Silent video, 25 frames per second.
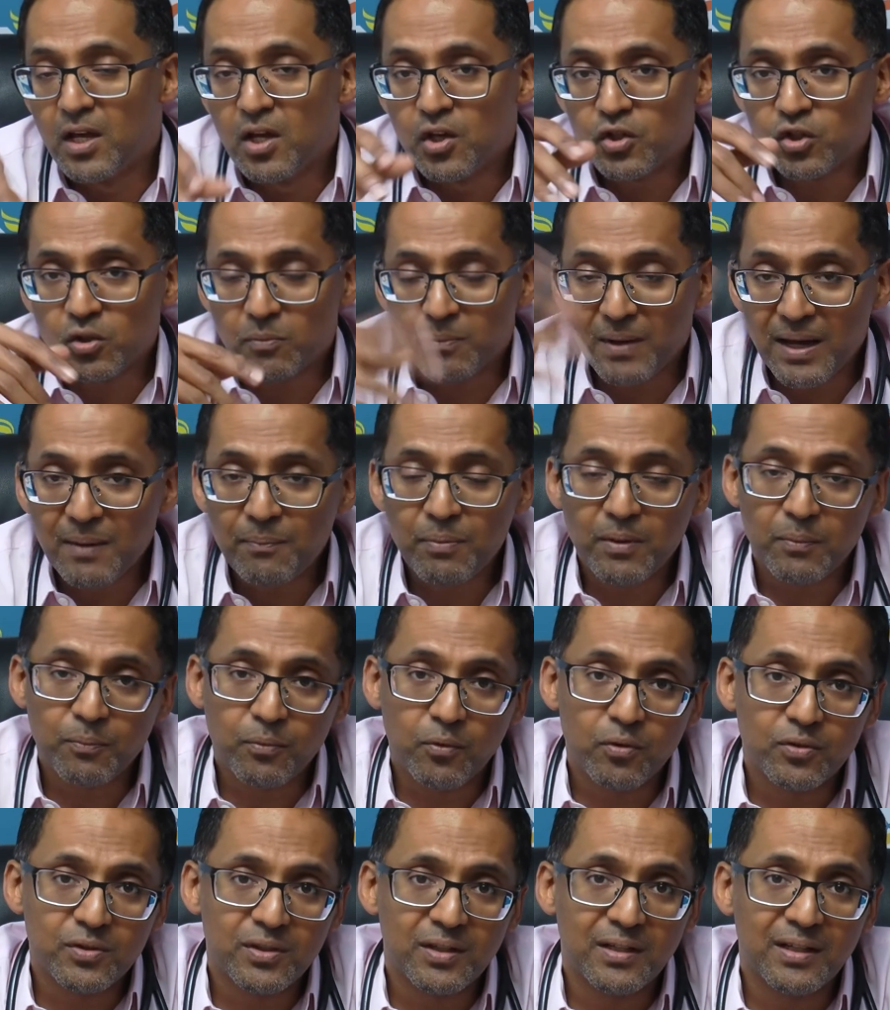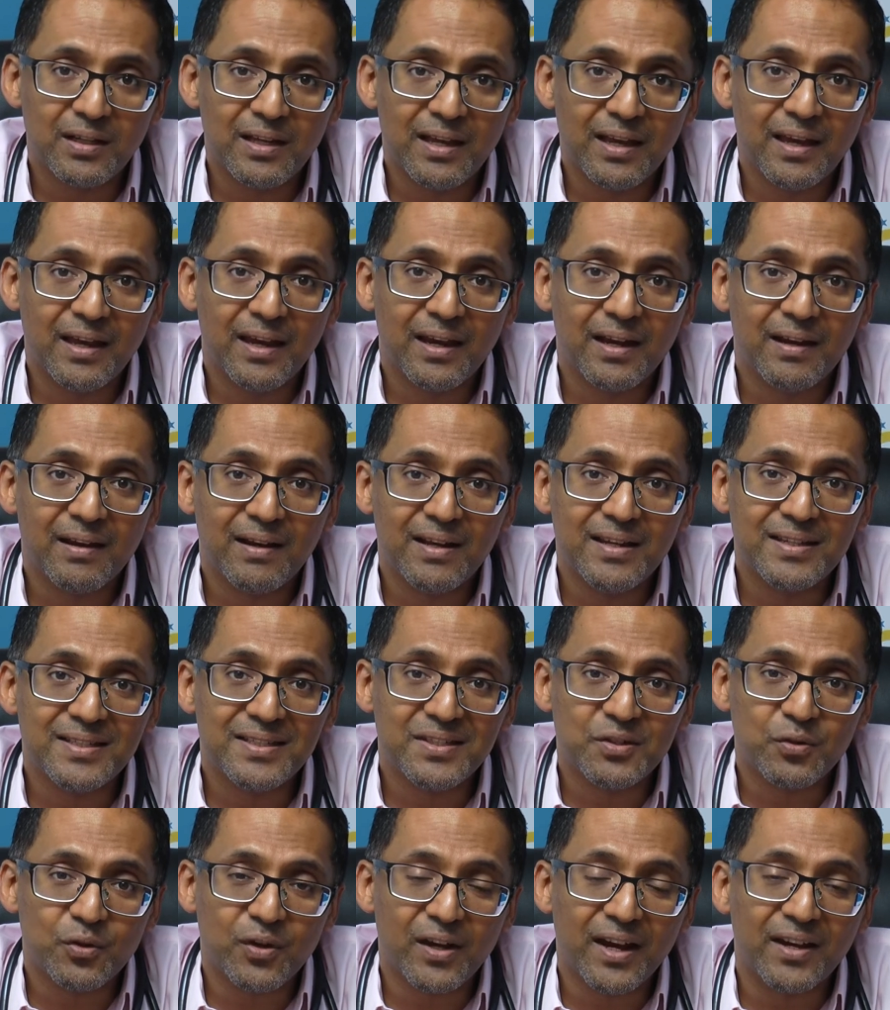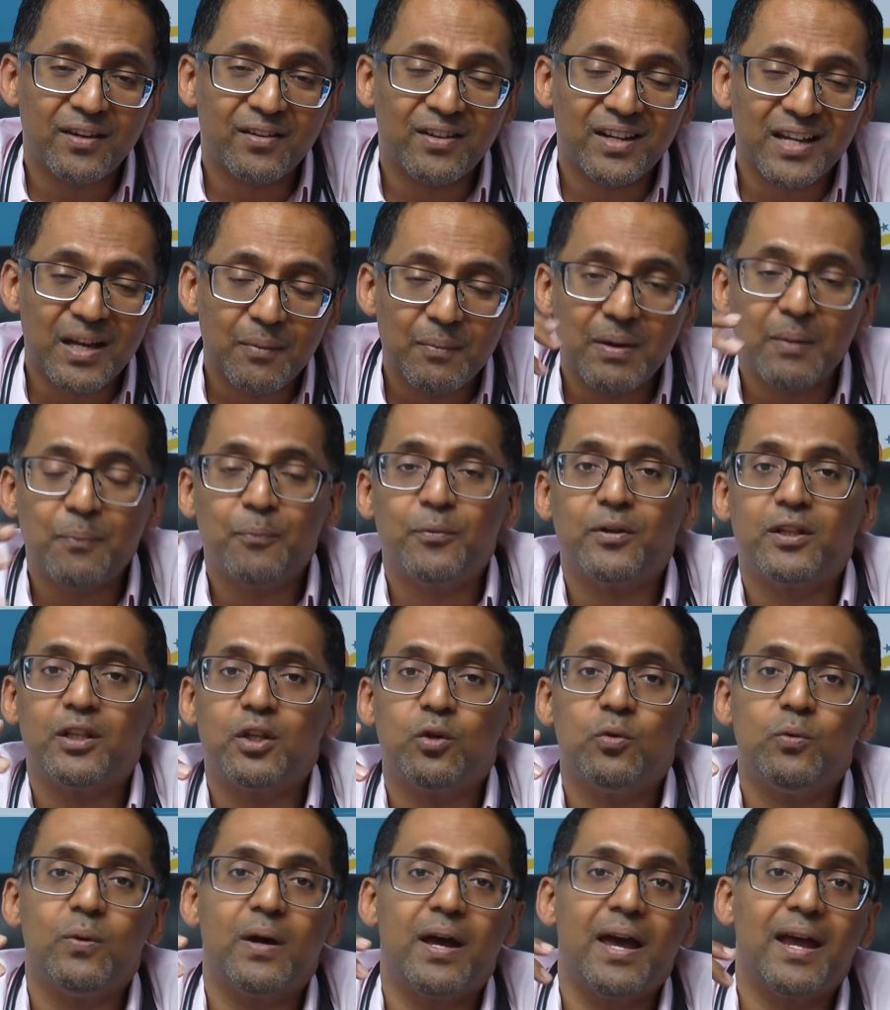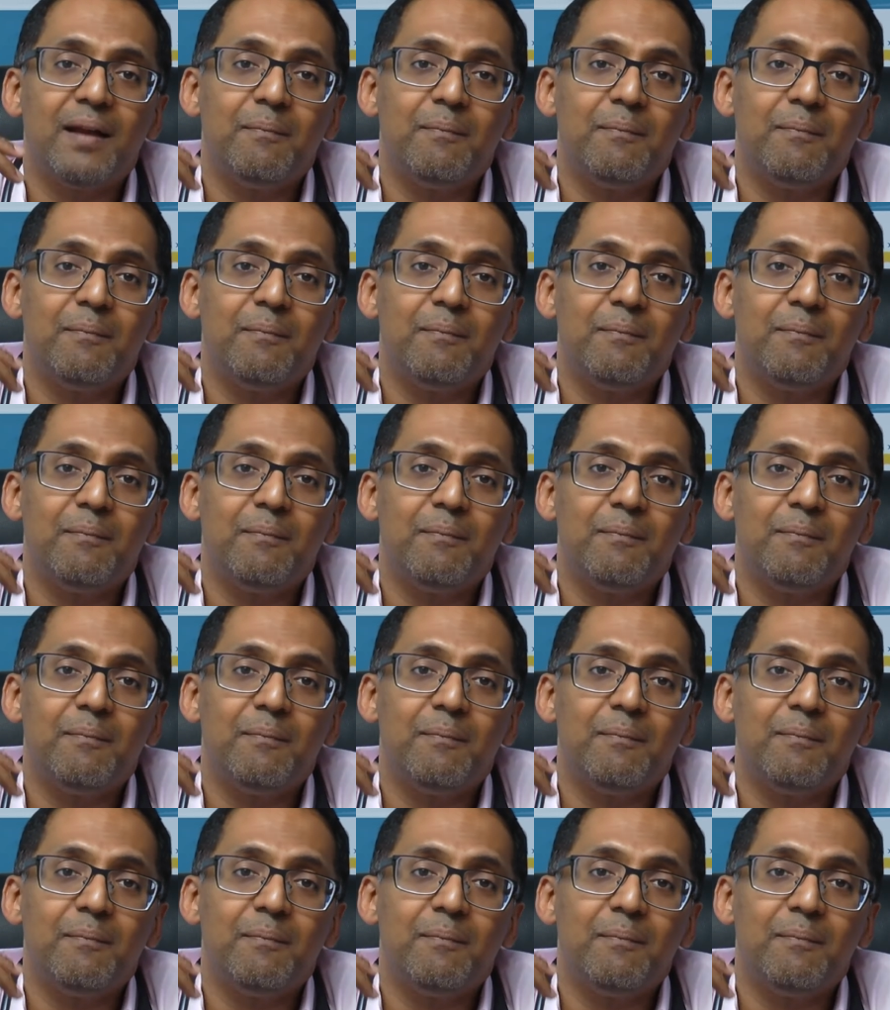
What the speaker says: So my proposal is to kind of come up with you